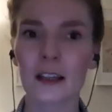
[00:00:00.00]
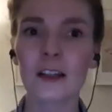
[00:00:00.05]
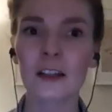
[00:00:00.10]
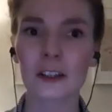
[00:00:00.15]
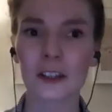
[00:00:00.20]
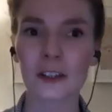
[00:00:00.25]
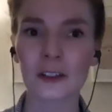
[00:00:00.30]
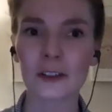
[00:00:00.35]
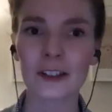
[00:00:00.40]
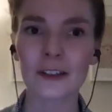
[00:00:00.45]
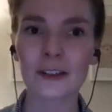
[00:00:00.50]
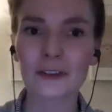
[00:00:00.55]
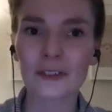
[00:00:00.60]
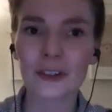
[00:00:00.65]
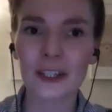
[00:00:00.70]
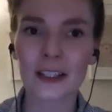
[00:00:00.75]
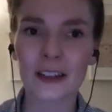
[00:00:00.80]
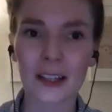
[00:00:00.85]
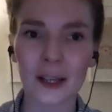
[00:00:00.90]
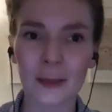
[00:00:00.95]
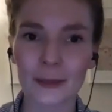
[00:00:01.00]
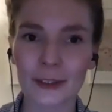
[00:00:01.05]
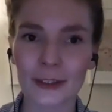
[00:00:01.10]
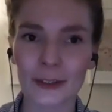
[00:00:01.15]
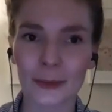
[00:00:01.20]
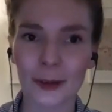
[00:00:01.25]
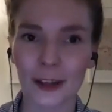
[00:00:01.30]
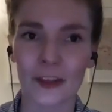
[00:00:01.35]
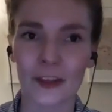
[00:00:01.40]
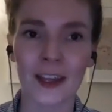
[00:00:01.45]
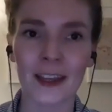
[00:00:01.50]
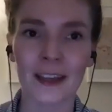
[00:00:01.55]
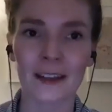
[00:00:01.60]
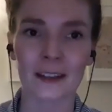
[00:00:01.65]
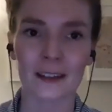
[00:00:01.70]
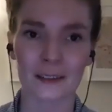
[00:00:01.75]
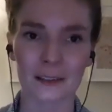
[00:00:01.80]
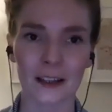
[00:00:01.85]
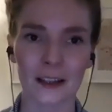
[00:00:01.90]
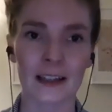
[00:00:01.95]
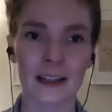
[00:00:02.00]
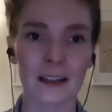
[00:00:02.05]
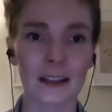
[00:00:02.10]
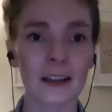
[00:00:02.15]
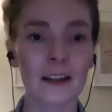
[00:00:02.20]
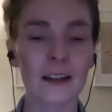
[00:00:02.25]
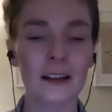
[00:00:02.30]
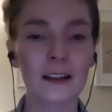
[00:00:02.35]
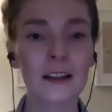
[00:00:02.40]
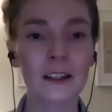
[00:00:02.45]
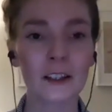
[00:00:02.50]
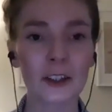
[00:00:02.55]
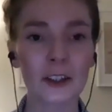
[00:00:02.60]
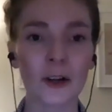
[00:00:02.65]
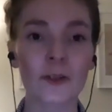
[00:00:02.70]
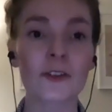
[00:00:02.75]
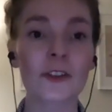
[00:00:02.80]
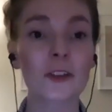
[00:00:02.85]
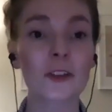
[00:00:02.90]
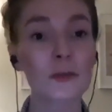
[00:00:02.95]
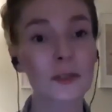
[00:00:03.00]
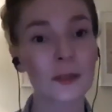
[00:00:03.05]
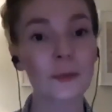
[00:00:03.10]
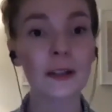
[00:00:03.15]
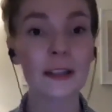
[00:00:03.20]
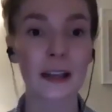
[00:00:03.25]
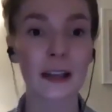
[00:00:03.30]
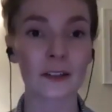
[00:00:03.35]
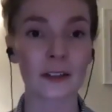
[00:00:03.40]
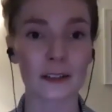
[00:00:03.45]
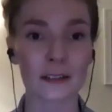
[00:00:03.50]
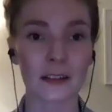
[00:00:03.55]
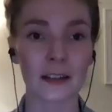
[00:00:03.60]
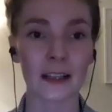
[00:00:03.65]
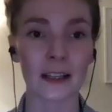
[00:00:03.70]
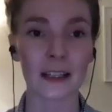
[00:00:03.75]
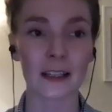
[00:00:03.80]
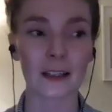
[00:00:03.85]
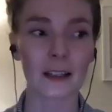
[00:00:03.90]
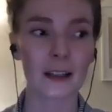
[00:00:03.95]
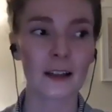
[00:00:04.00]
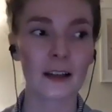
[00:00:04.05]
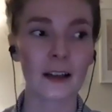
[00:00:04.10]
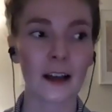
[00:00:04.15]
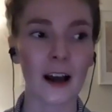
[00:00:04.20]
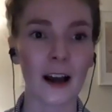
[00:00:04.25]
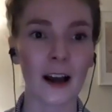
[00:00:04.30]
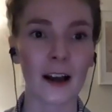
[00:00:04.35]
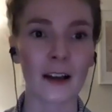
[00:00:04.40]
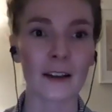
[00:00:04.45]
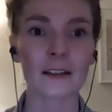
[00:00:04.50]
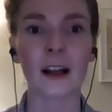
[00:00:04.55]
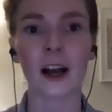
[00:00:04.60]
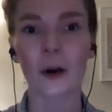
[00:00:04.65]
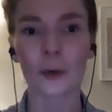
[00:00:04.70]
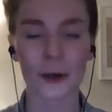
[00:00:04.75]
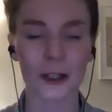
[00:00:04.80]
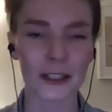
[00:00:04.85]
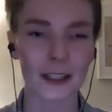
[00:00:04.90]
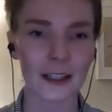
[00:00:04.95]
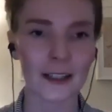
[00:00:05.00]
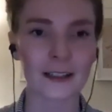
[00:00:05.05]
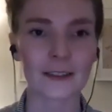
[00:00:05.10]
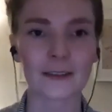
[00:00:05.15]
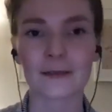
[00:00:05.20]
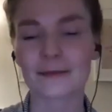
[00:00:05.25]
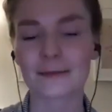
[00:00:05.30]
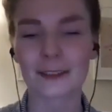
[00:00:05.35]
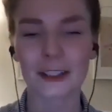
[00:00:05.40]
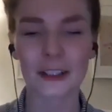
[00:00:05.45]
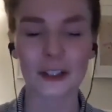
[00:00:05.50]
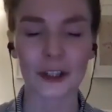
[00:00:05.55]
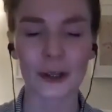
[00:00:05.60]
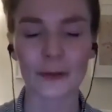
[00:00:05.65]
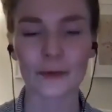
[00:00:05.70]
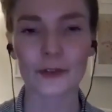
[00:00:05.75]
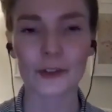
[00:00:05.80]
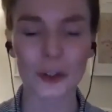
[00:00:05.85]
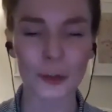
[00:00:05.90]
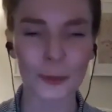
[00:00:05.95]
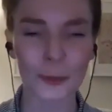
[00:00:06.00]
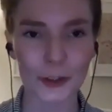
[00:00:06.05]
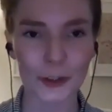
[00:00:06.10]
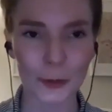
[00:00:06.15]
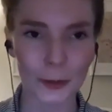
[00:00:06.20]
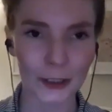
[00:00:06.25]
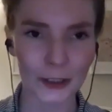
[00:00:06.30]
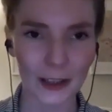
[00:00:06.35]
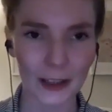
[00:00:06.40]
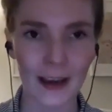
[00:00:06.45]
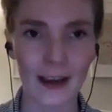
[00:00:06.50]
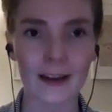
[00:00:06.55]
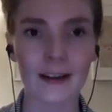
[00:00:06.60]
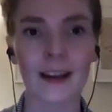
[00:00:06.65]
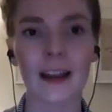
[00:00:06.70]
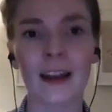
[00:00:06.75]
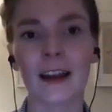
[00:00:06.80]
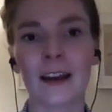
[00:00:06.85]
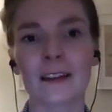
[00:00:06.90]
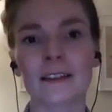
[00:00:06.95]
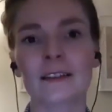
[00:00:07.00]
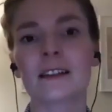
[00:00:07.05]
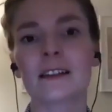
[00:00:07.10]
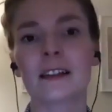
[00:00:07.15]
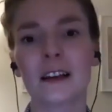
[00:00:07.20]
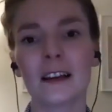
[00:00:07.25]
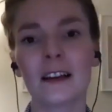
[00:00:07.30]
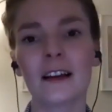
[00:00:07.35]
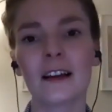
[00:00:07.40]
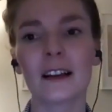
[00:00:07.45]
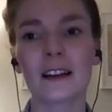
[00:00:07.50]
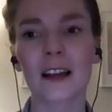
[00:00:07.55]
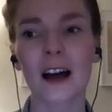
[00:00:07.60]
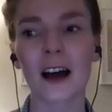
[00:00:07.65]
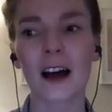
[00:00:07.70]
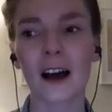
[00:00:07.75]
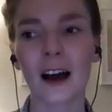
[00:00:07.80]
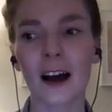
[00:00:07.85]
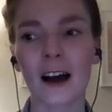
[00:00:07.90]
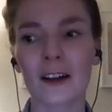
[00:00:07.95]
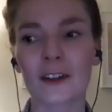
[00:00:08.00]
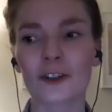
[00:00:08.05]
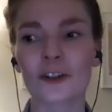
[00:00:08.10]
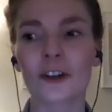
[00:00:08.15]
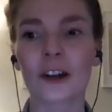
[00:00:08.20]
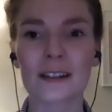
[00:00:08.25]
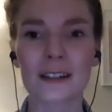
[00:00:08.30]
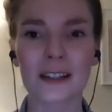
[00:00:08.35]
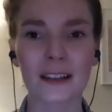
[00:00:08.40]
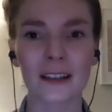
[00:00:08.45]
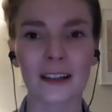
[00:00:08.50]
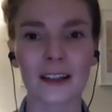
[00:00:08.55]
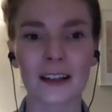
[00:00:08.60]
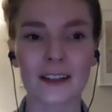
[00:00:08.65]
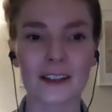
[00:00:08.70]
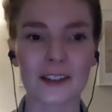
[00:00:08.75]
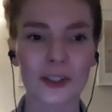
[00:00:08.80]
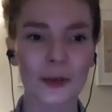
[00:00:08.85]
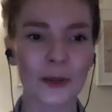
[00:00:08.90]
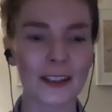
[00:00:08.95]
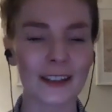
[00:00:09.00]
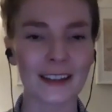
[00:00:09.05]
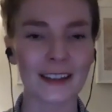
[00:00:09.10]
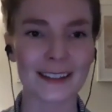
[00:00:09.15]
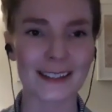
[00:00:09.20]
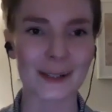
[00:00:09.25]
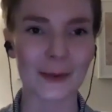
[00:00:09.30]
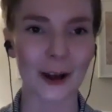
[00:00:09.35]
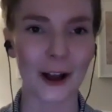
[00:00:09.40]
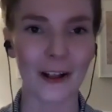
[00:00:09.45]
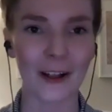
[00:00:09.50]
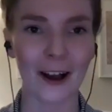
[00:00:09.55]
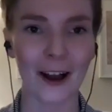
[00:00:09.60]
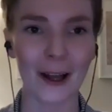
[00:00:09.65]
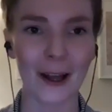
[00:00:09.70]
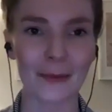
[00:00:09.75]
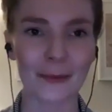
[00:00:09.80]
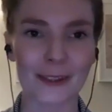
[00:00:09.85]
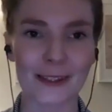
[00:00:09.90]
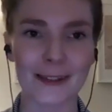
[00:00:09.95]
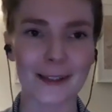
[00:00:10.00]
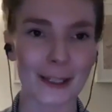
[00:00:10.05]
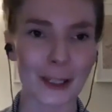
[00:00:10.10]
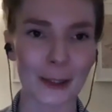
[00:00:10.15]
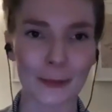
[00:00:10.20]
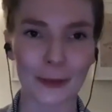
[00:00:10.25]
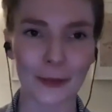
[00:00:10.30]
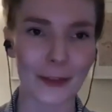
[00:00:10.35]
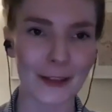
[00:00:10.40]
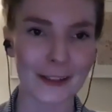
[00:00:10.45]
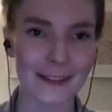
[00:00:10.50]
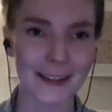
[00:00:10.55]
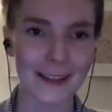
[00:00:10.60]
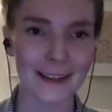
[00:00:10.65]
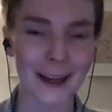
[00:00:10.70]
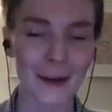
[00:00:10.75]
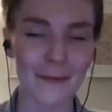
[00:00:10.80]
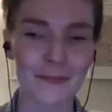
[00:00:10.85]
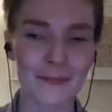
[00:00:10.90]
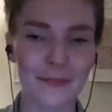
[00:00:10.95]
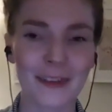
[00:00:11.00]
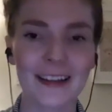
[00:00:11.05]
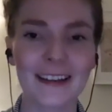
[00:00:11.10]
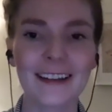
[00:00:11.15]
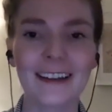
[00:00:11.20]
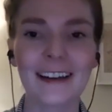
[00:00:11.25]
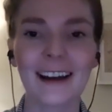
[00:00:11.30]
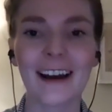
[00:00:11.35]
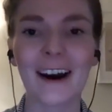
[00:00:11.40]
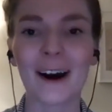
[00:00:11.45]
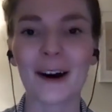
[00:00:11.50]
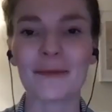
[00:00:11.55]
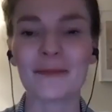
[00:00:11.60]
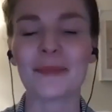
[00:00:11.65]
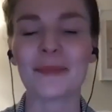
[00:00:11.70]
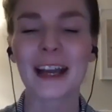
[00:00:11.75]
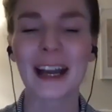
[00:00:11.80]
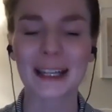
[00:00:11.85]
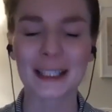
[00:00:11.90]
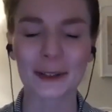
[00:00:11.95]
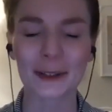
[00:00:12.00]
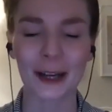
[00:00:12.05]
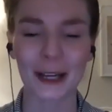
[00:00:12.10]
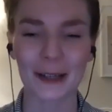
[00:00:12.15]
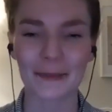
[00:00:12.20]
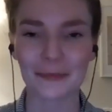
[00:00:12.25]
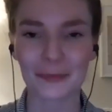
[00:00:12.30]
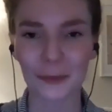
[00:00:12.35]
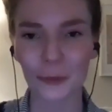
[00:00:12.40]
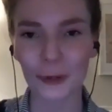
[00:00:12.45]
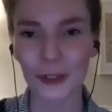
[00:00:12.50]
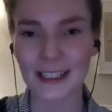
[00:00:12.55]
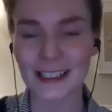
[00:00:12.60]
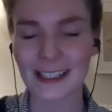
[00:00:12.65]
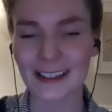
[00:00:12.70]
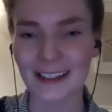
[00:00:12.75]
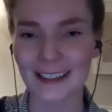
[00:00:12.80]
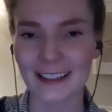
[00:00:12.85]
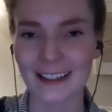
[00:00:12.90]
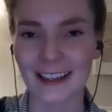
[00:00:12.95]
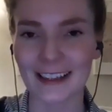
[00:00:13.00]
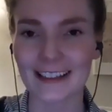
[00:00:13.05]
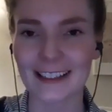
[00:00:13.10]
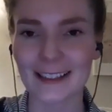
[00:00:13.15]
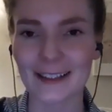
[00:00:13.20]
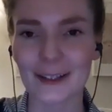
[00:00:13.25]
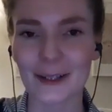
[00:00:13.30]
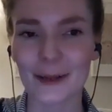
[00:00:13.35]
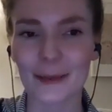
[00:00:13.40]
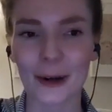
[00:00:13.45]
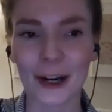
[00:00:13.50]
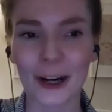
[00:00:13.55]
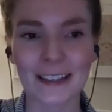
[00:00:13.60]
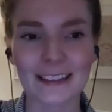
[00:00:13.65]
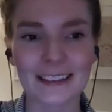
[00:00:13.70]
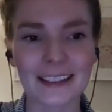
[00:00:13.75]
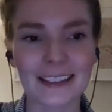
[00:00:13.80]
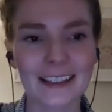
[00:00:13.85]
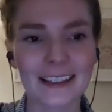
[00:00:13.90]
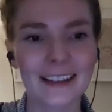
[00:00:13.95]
you need to freaking let me do my thing. Like, you know, so to me that looked like not working, you know, super, super late, and trusting that it's doing things while I'm asleep and things like that. Anyway, we'll get to the connecting to the brand.